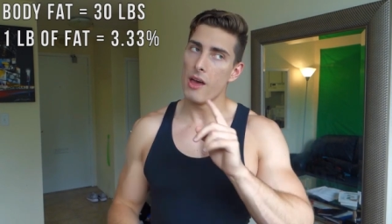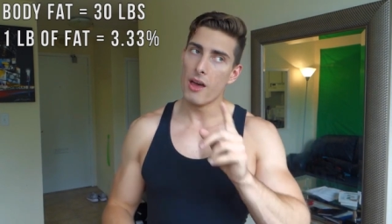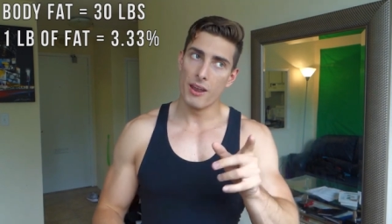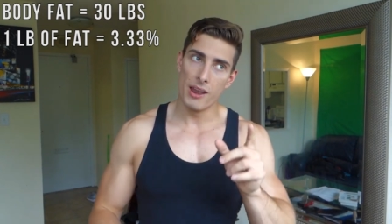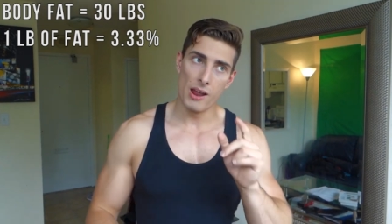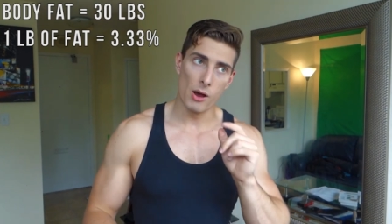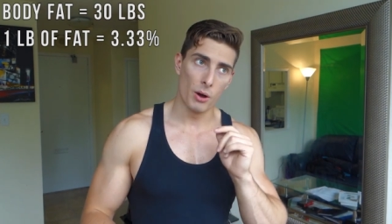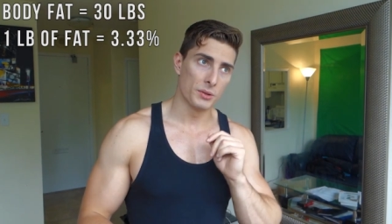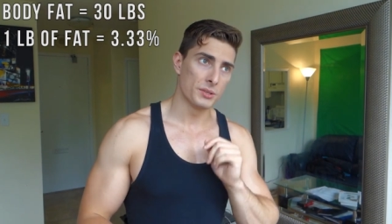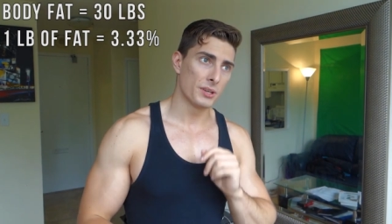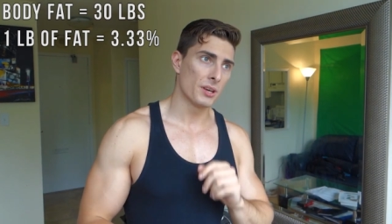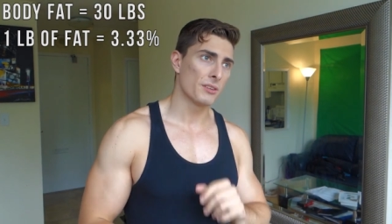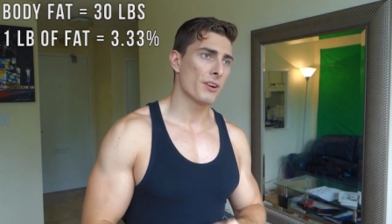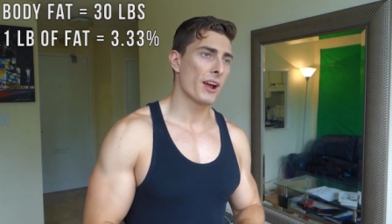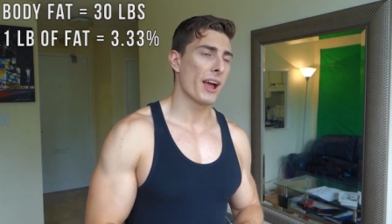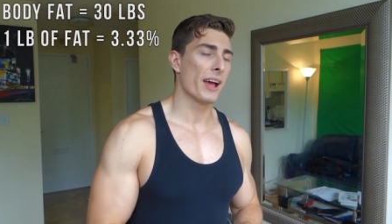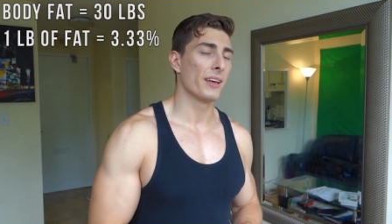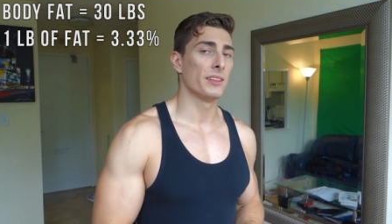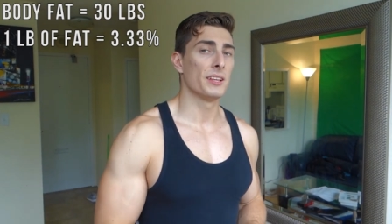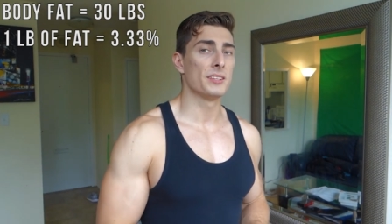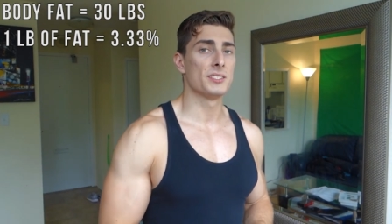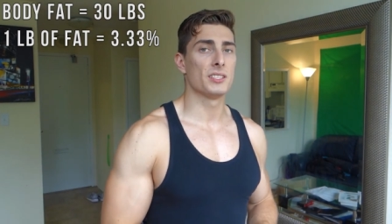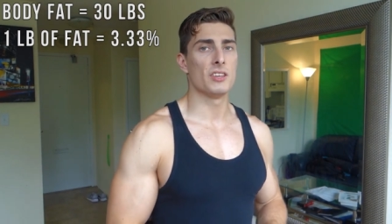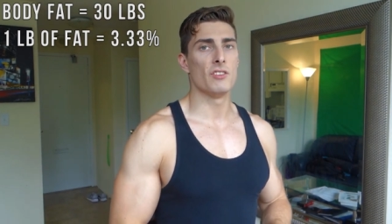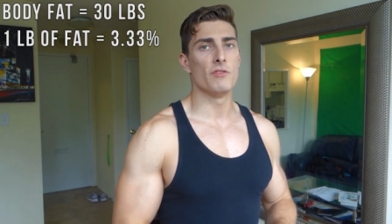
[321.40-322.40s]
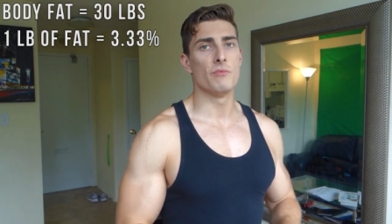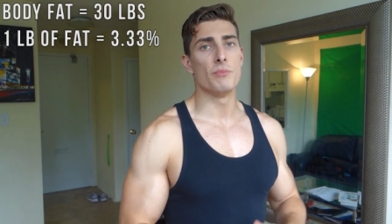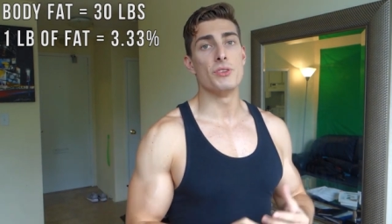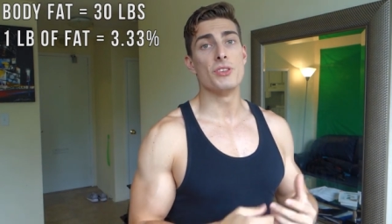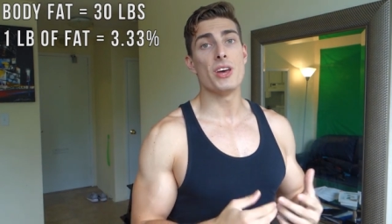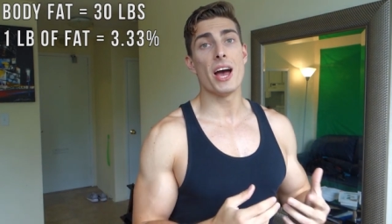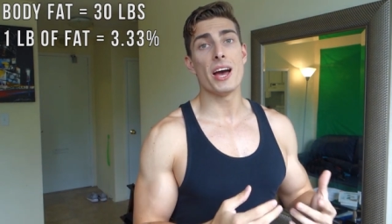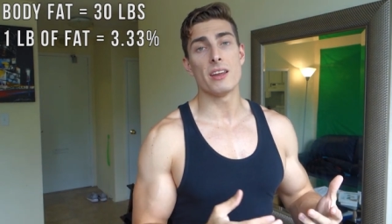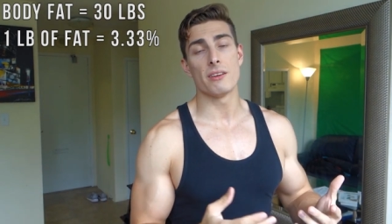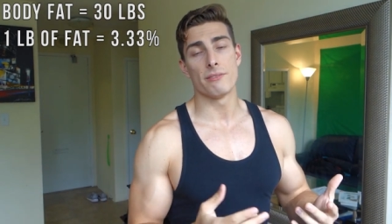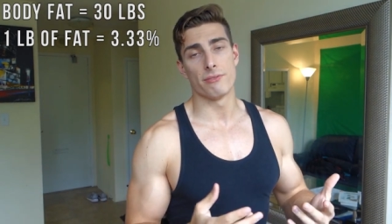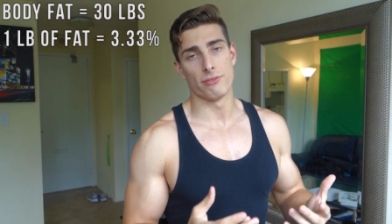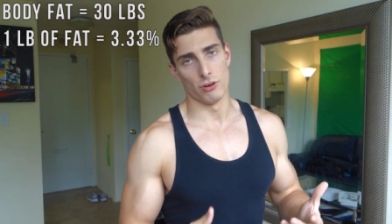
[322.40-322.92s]
Now, on the other hand, let's say you've been
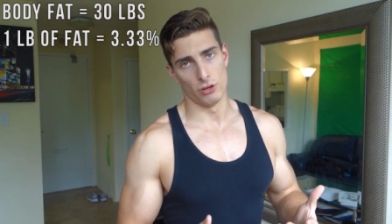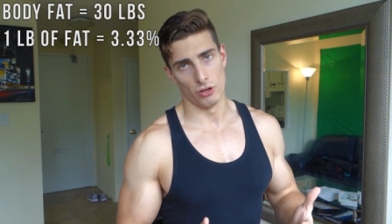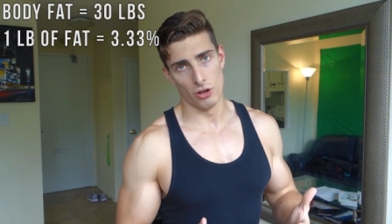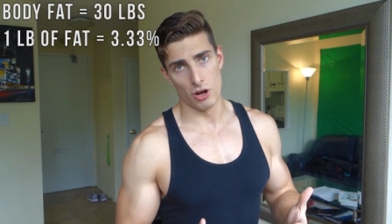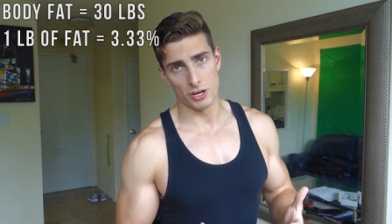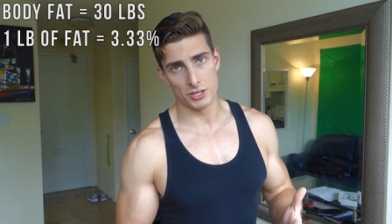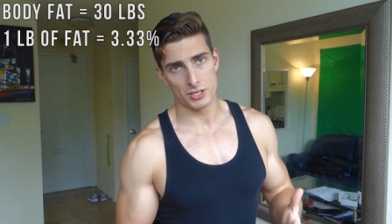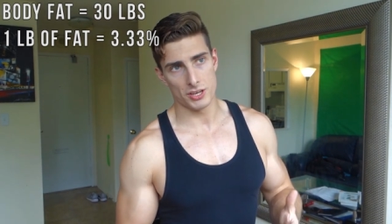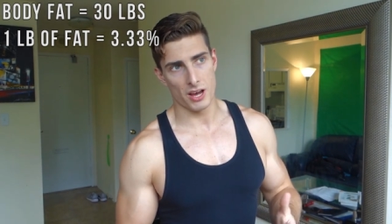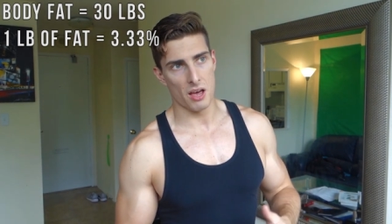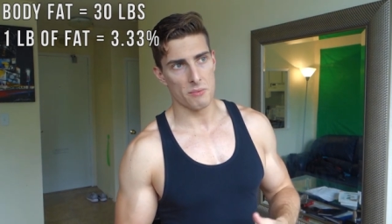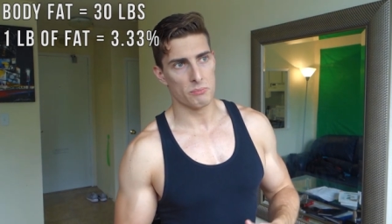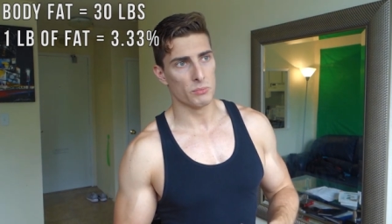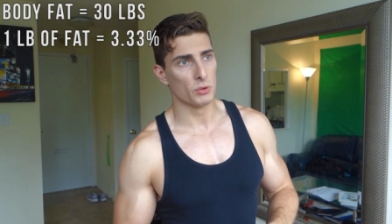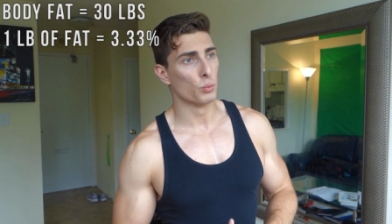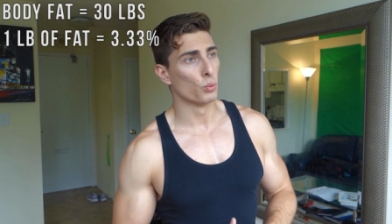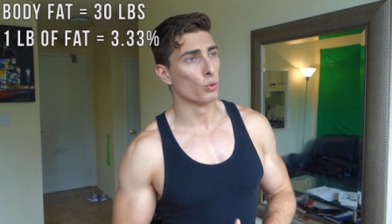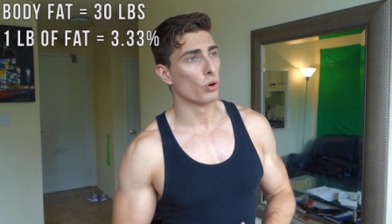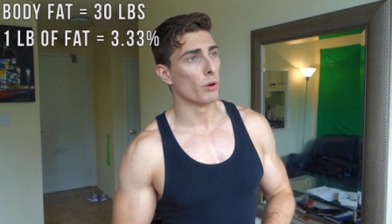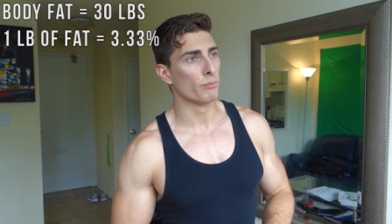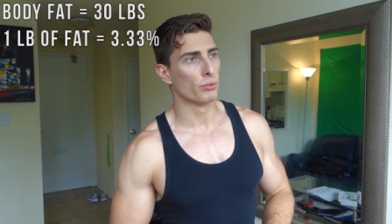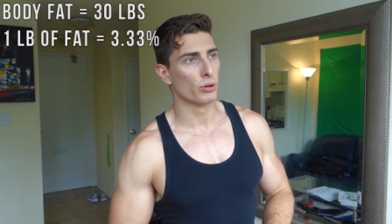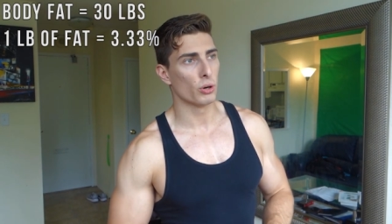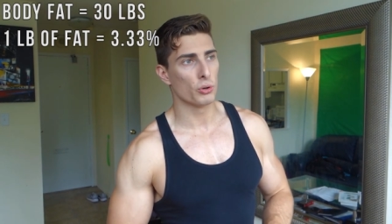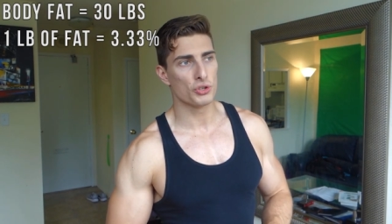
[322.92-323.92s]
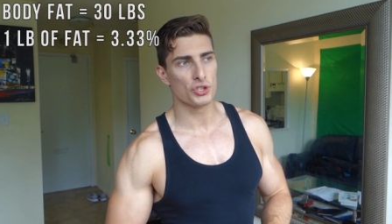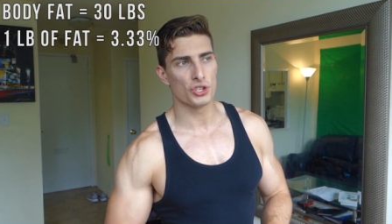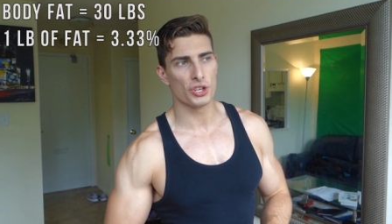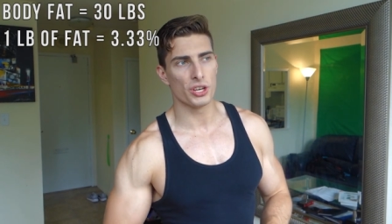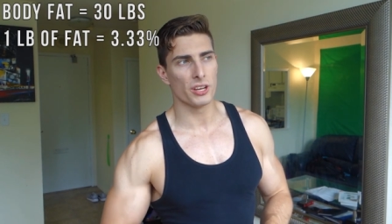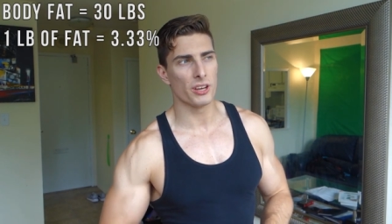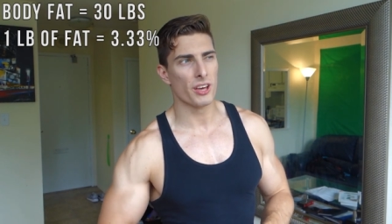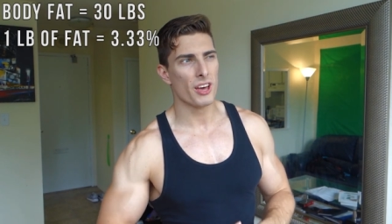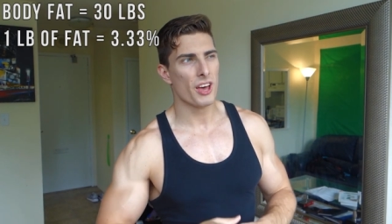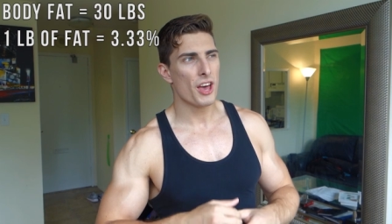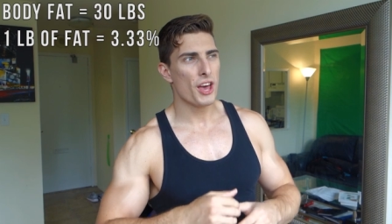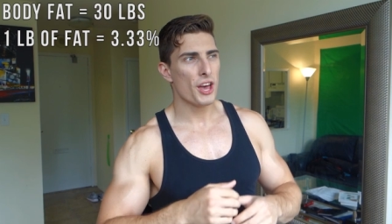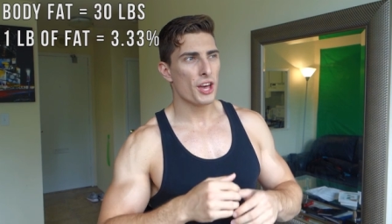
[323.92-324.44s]
dieting for a long time and we're
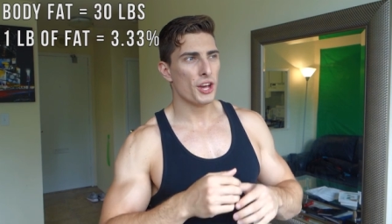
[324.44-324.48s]
approaching,